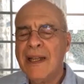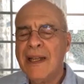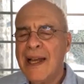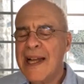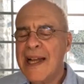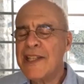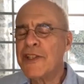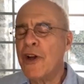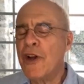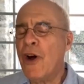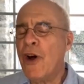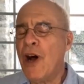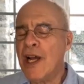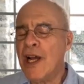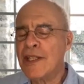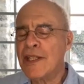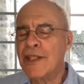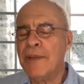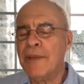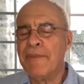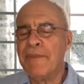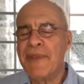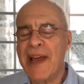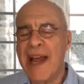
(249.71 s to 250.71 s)
That's
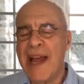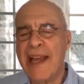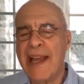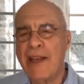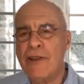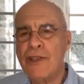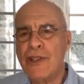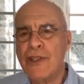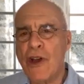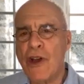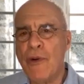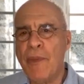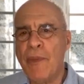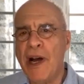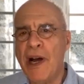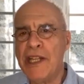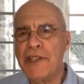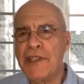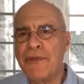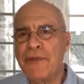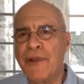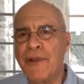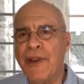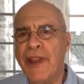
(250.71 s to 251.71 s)
awesome. Thank you so
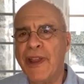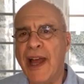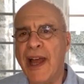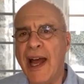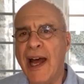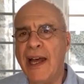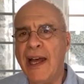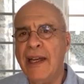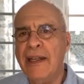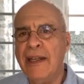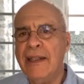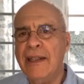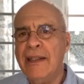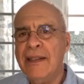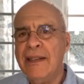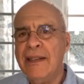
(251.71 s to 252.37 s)
much for that.